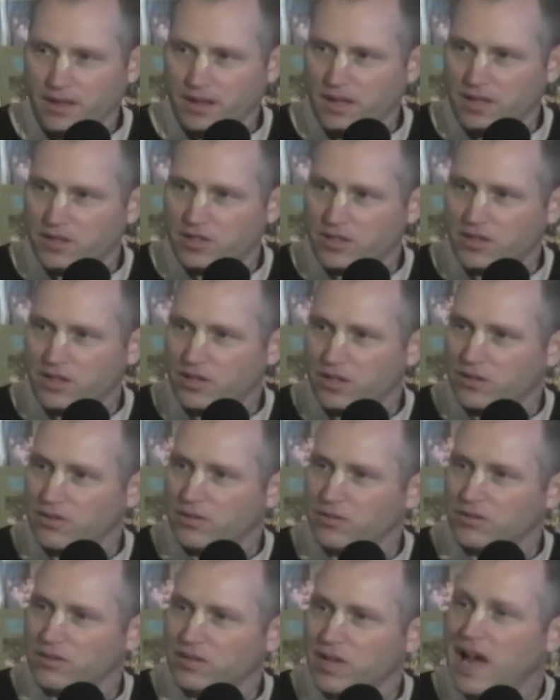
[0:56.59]
is
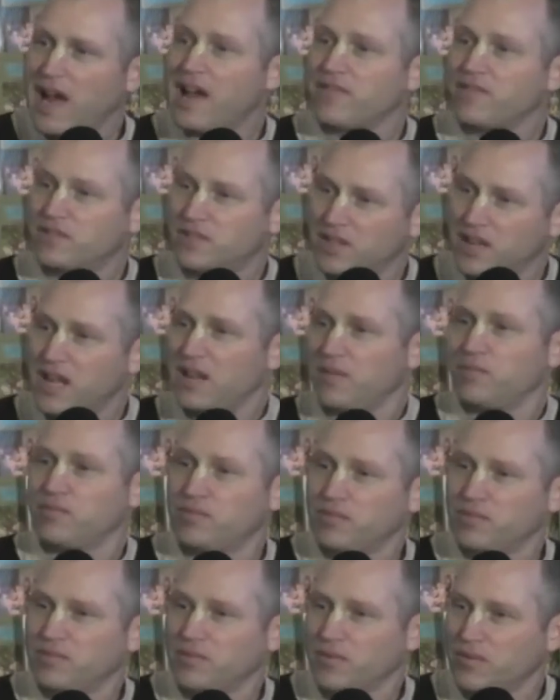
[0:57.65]
to dive
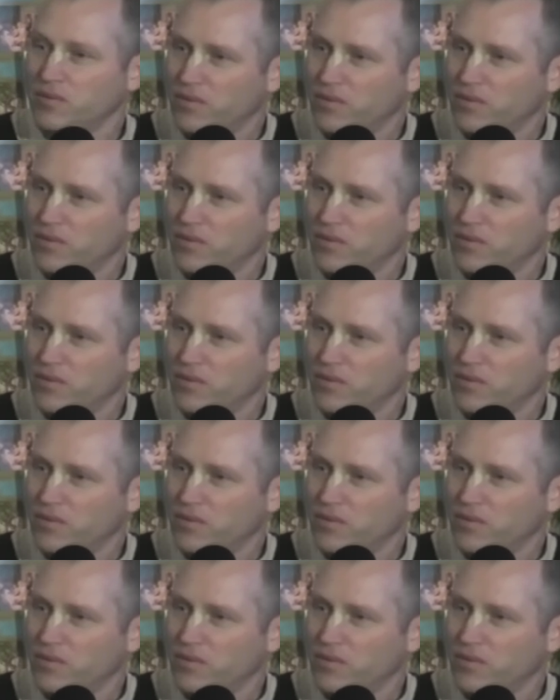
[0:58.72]
deep